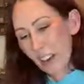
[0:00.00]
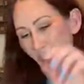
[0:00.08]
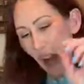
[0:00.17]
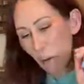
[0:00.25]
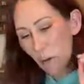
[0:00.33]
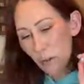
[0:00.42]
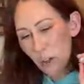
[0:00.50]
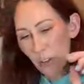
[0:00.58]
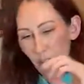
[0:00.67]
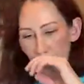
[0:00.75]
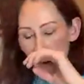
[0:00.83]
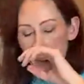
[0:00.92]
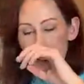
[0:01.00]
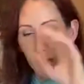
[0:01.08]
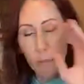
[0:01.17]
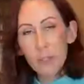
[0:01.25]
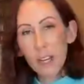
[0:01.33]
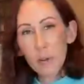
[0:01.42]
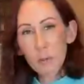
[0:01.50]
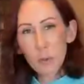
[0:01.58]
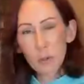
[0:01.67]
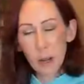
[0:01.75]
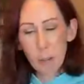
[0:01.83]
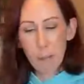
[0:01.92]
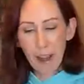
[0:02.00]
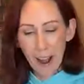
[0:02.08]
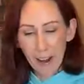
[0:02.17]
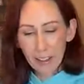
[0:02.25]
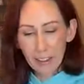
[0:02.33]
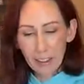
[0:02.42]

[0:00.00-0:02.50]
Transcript: I will figure that out. Sometimes when I pack